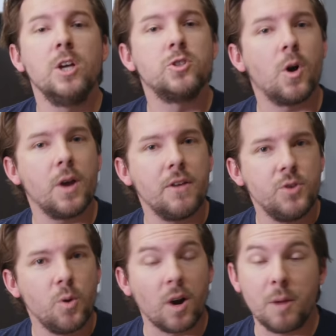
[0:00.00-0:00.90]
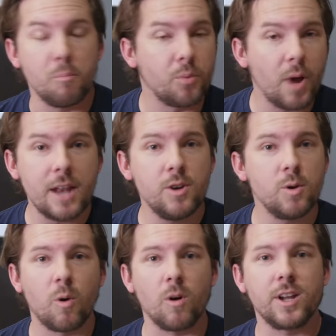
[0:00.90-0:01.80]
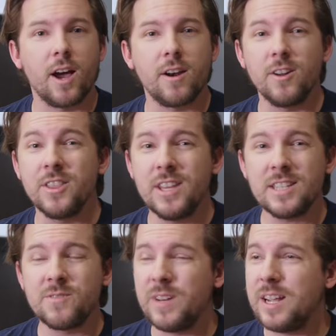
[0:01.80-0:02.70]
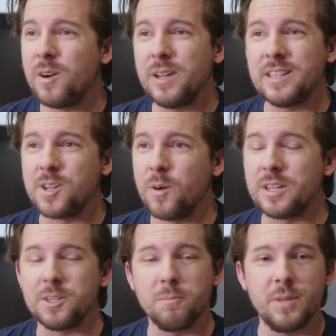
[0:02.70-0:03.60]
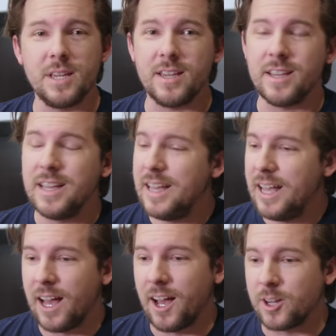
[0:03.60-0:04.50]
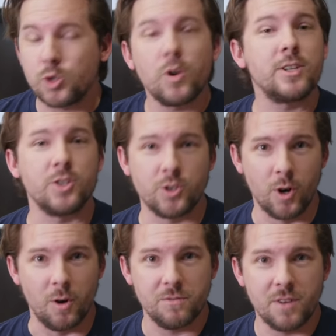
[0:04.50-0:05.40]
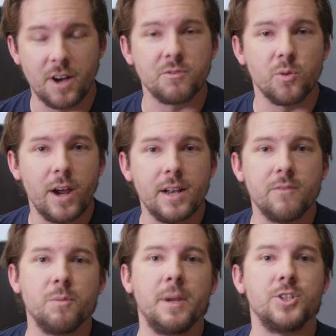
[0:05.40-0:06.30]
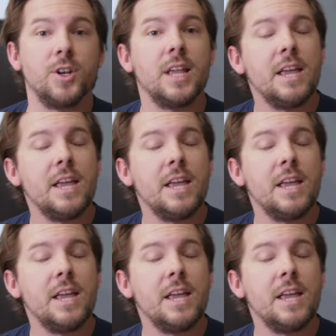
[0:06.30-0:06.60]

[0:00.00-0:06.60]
So if you are a brand new cord cutter, this video is going to be a treasure trove of great information.